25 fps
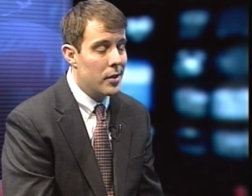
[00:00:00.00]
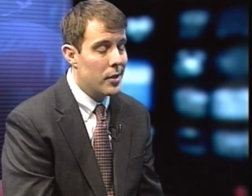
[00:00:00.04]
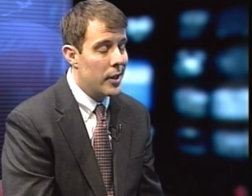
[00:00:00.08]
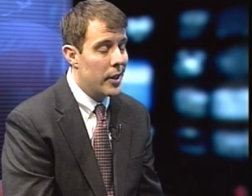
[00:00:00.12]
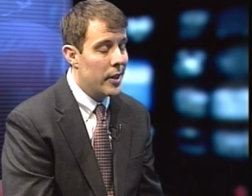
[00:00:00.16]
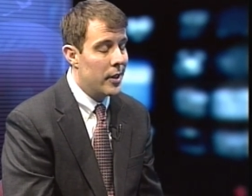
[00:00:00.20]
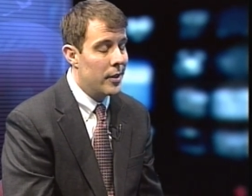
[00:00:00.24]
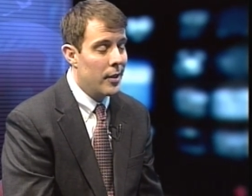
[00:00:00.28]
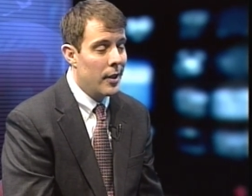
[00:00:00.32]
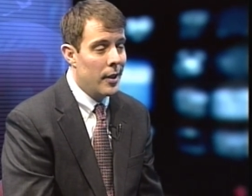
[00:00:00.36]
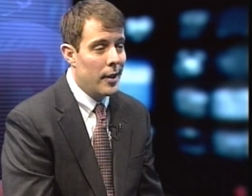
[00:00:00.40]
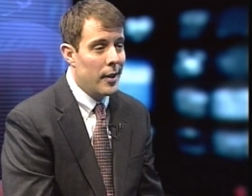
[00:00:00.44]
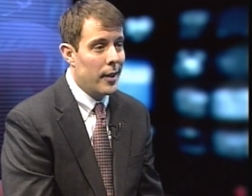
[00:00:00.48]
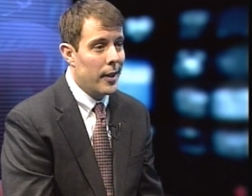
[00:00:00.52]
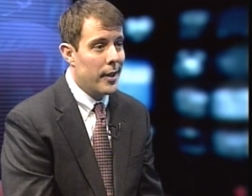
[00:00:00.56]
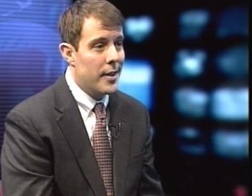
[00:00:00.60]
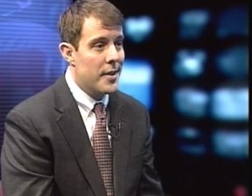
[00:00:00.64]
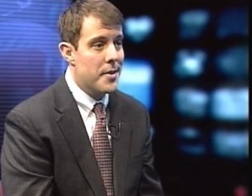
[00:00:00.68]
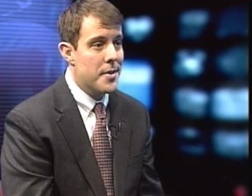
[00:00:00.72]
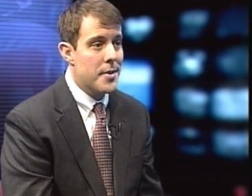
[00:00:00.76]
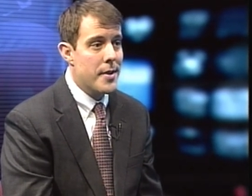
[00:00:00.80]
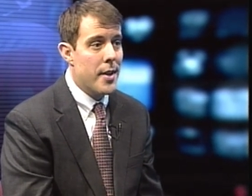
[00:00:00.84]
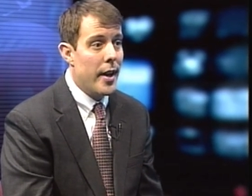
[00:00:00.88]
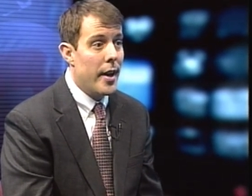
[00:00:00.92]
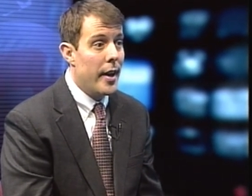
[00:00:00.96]
that can
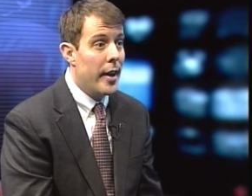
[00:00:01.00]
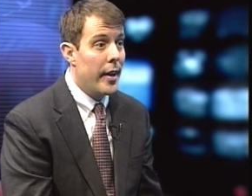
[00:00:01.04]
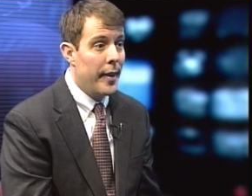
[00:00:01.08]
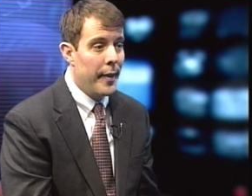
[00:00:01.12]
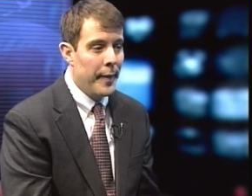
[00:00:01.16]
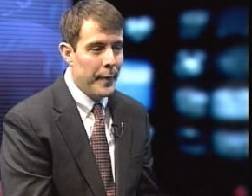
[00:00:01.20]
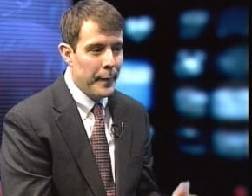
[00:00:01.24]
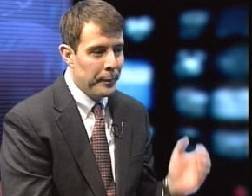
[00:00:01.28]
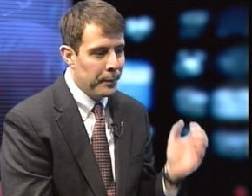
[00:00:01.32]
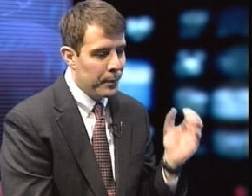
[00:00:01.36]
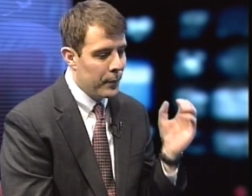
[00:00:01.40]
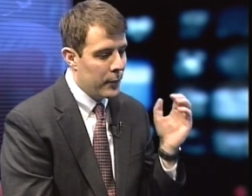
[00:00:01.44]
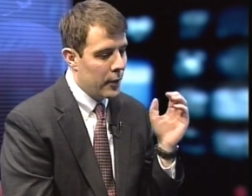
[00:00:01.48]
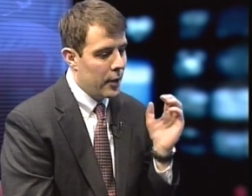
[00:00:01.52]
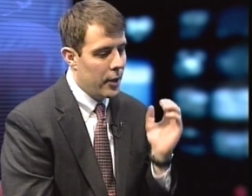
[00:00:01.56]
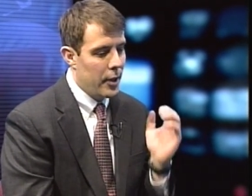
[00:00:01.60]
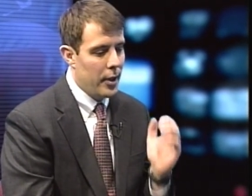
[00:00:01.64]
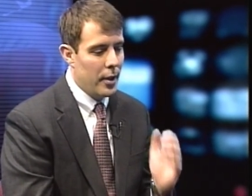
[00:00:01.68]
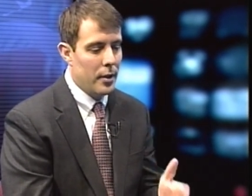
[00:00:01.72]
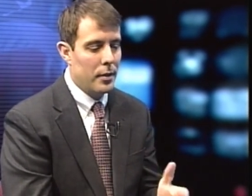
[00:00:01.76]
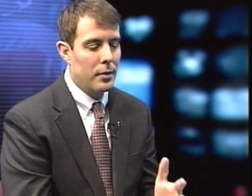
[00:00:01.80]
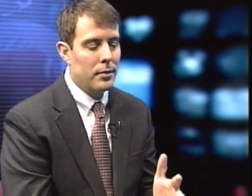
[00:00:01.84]
say, you know,